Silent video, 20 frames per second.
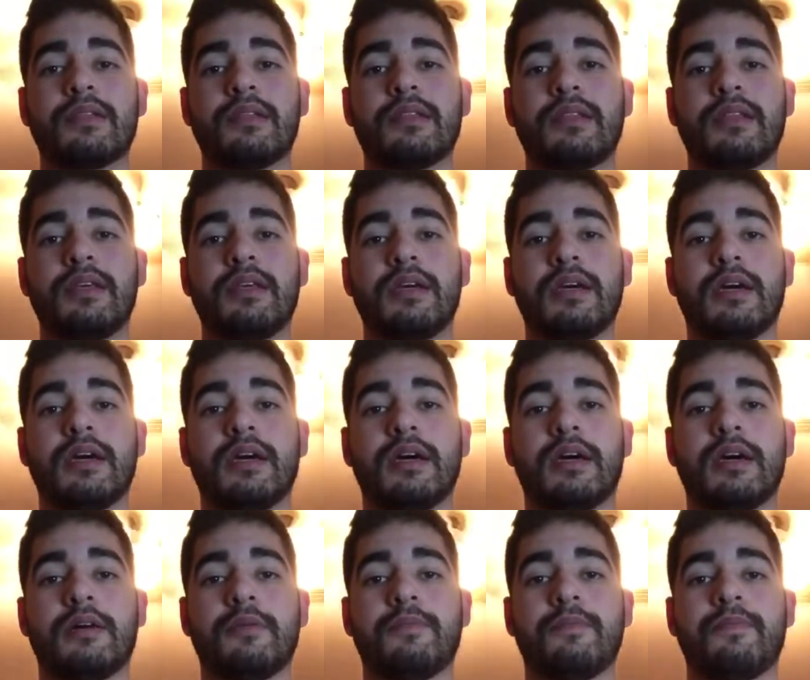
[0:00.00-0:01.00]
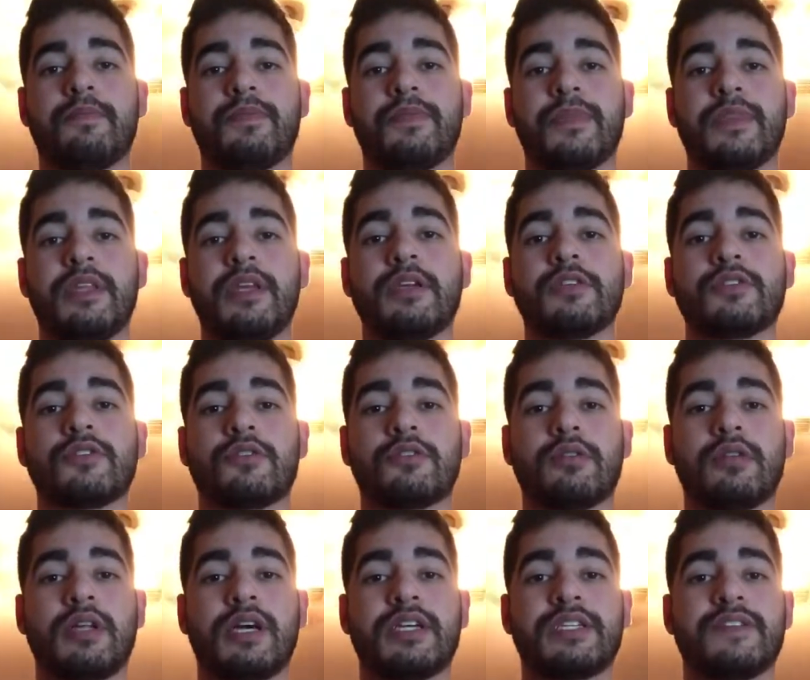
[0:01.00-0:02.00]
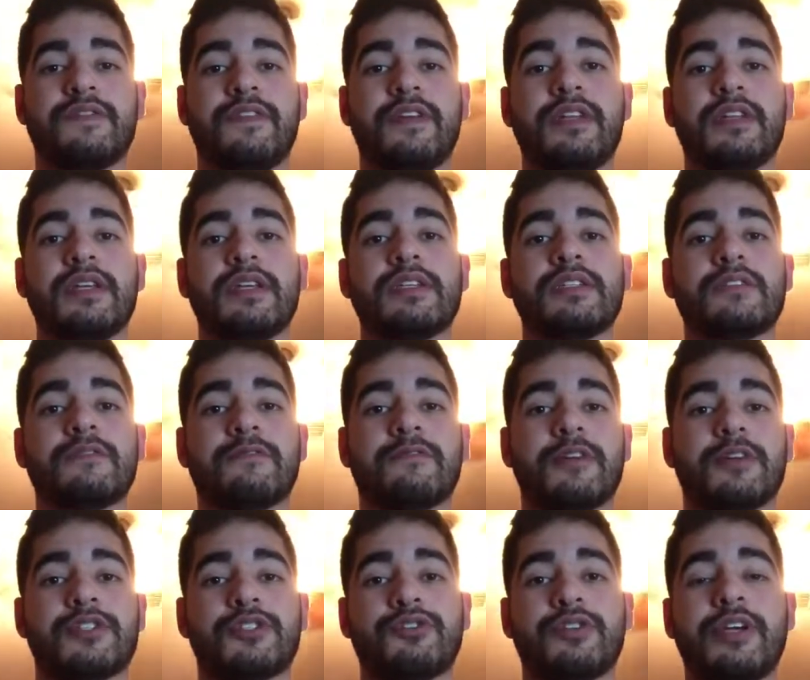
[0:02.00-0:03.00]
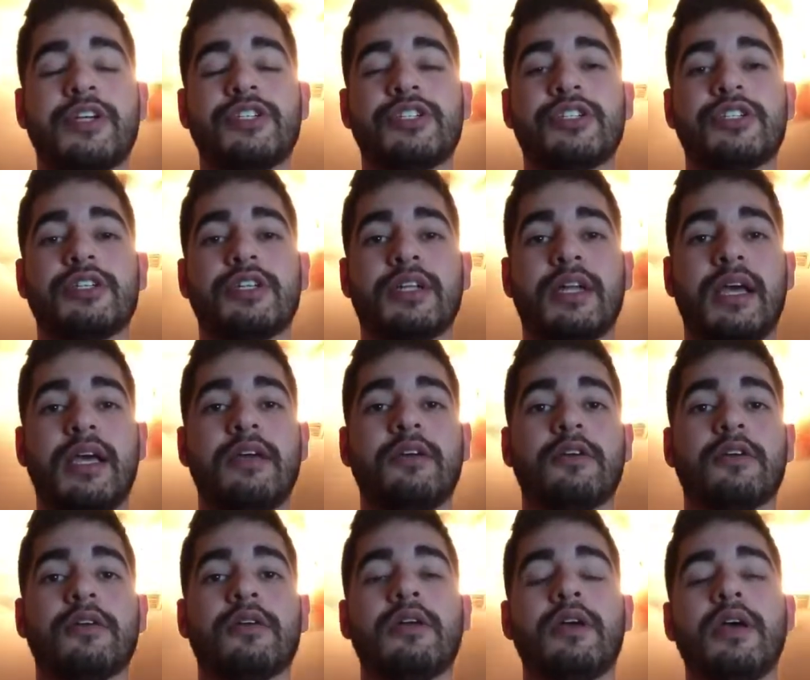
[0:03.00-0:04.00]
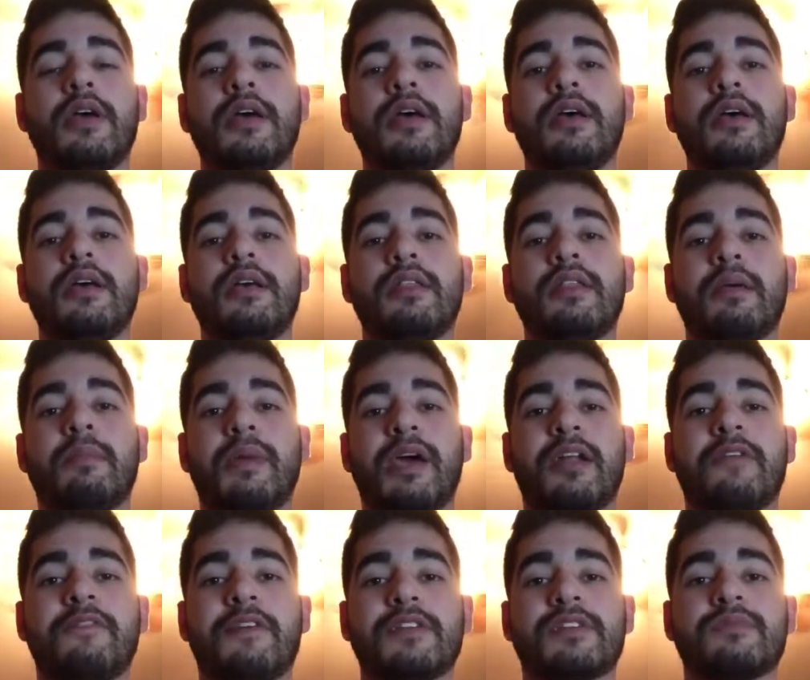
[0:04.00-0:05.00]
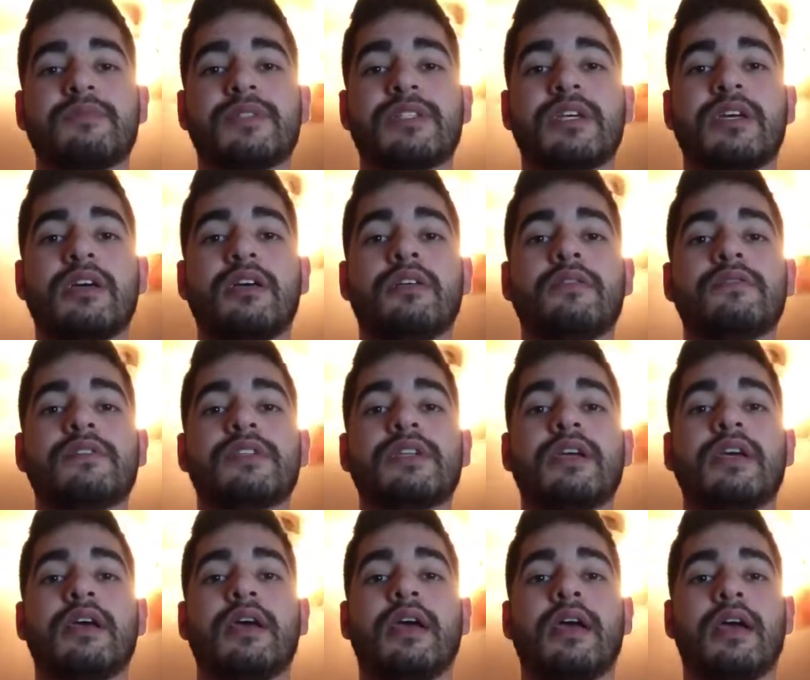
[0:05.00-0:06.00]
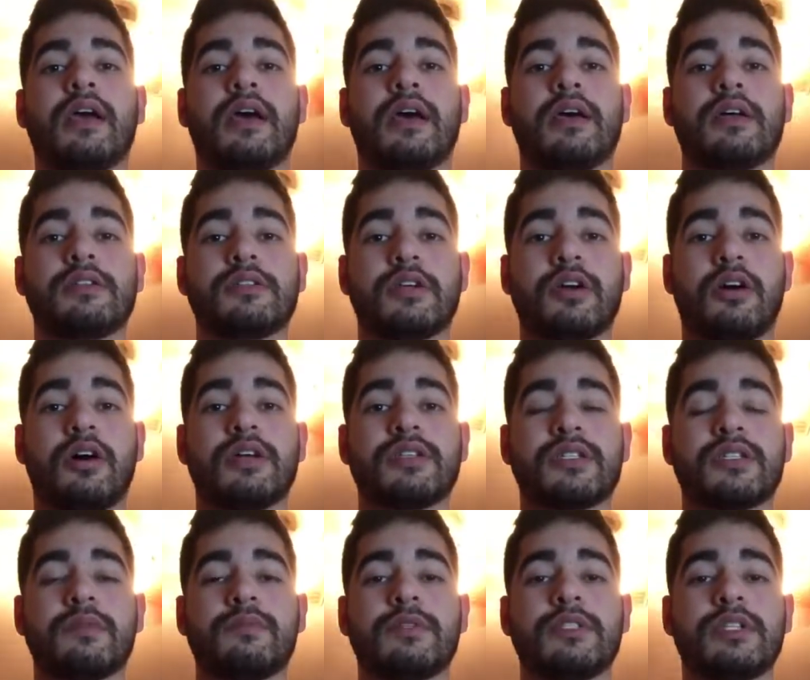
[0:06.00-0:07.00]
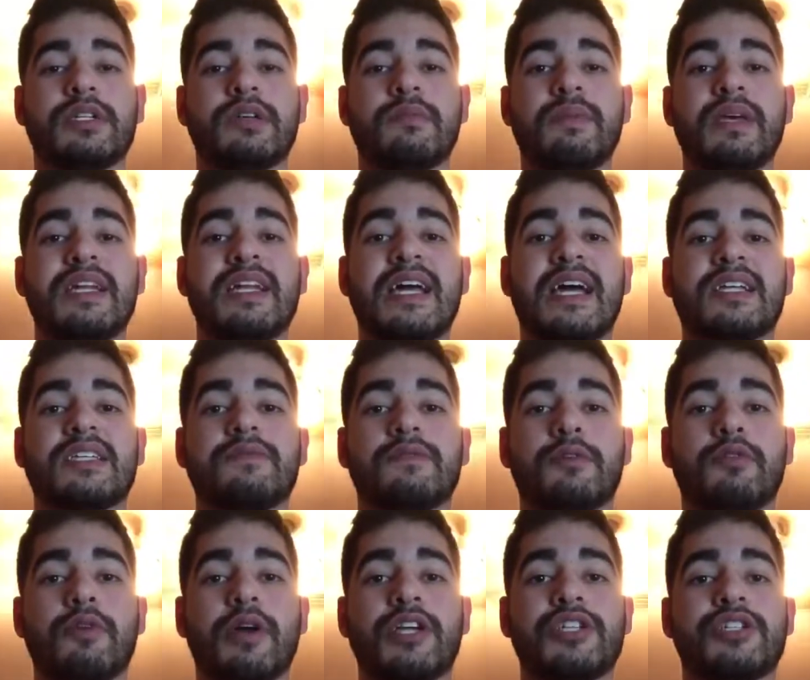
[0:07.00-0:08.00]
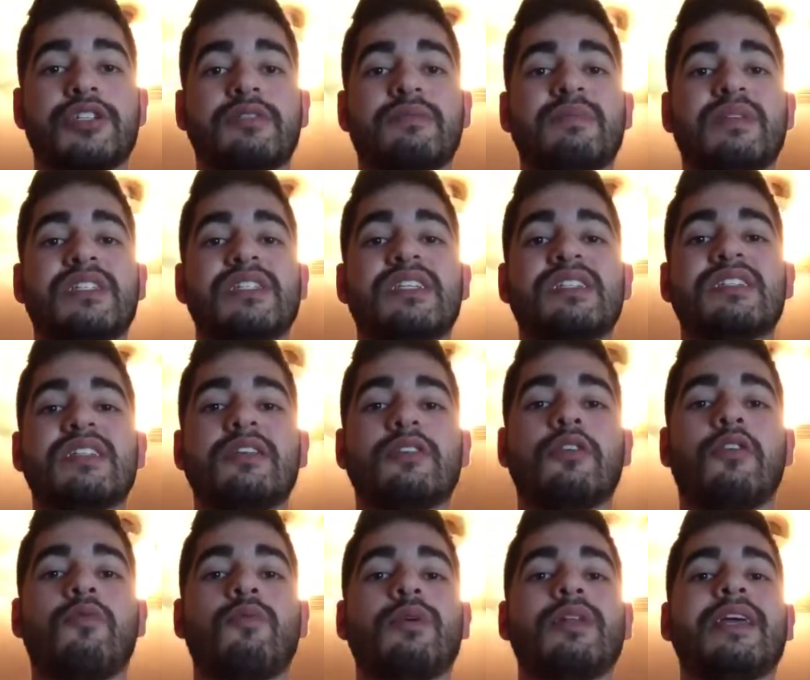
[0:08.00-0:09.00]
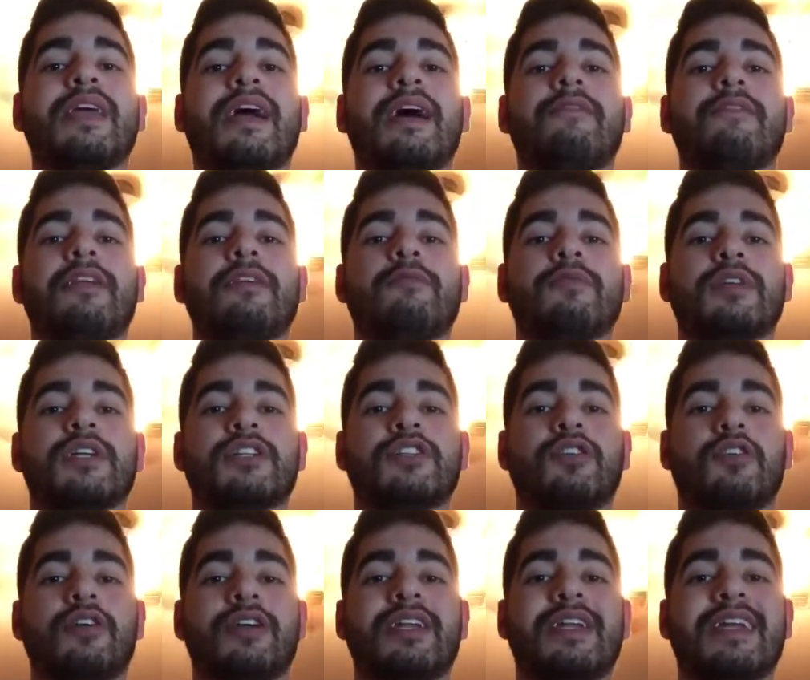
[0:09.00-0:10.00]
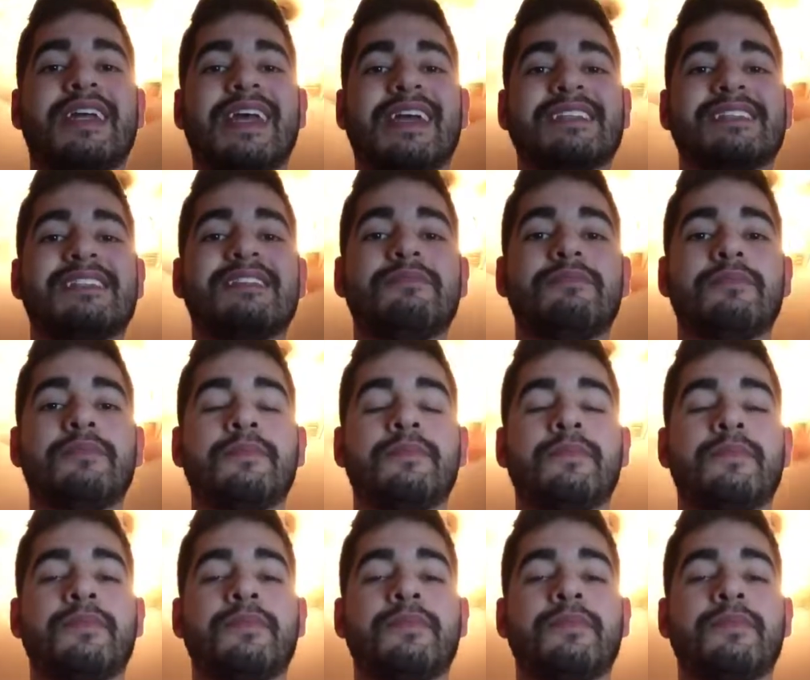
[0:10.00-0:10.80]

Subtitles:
the internalized feelings of frustration and anger, they manifest themselves and cause someone to commit an act of aggression. But since they don't really have anyone to target against them